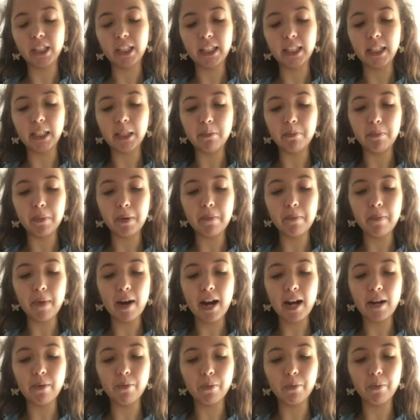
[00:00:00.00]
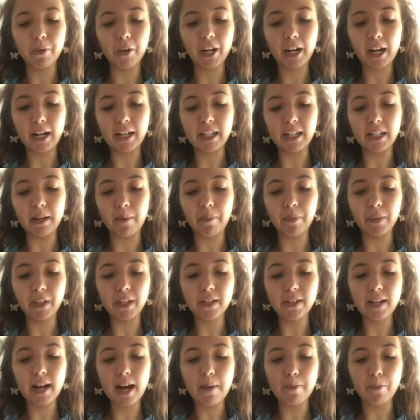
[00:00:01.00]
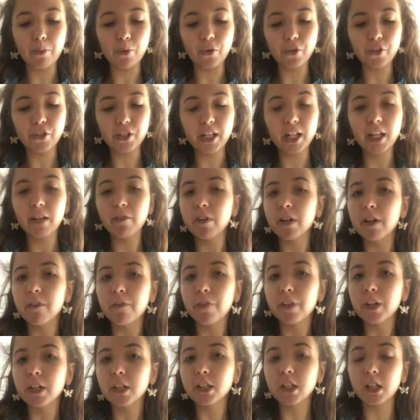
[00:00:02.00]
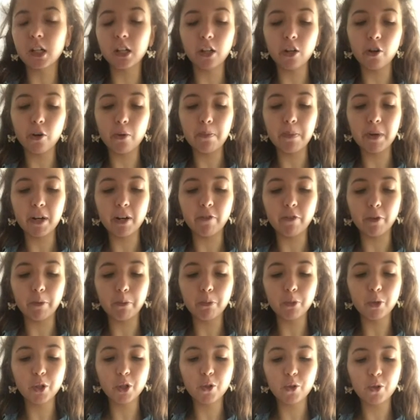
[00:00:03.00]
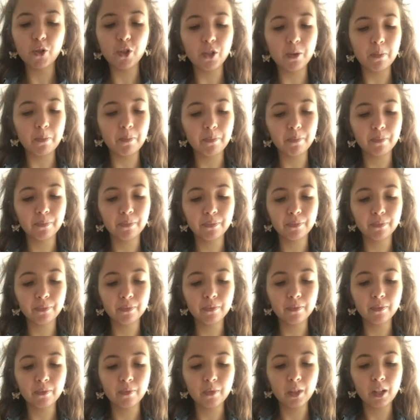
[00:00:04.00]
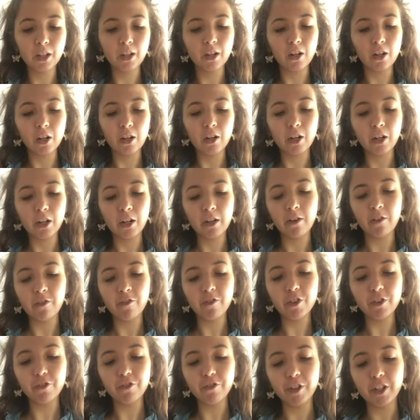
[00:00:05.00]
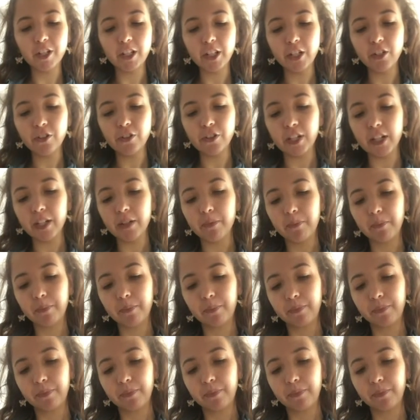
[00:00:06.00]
to keep in mind when we're cutting up these apples. Even if there's a little bit of a bruise, feel free to use it.